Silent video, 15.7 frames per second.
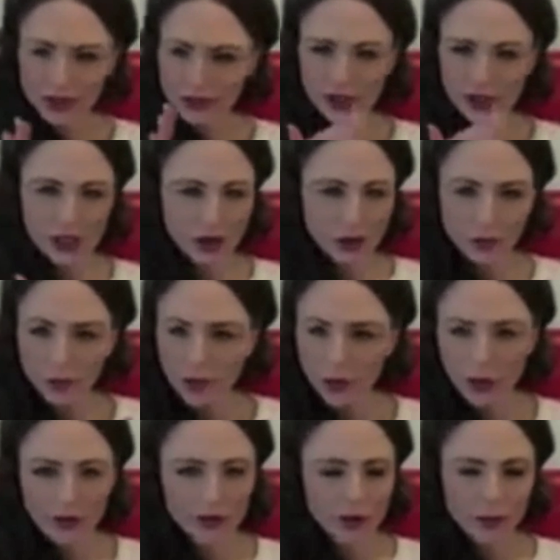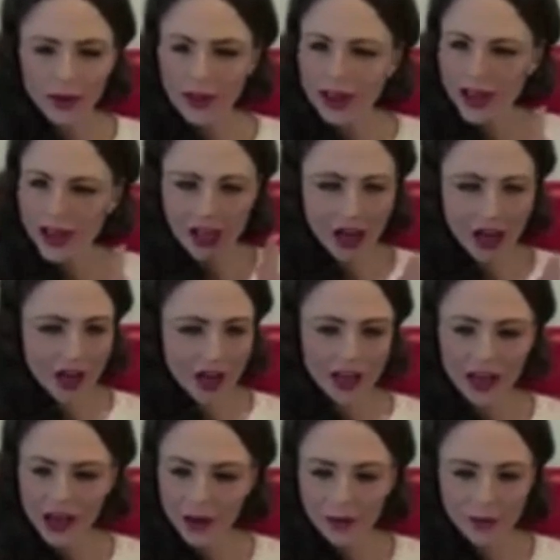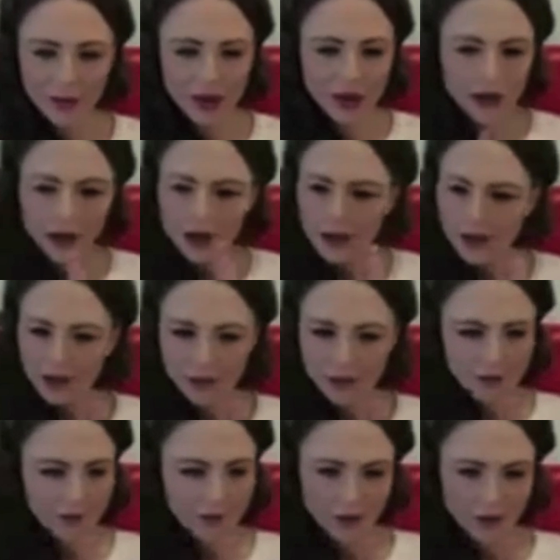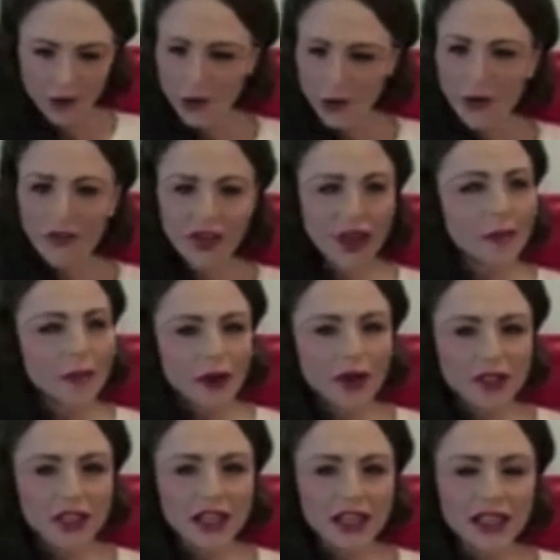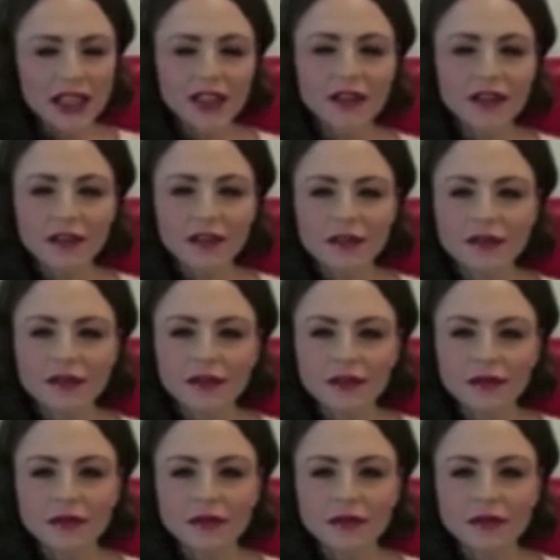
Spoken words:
Whoever I'm playing, I am whoever that person is.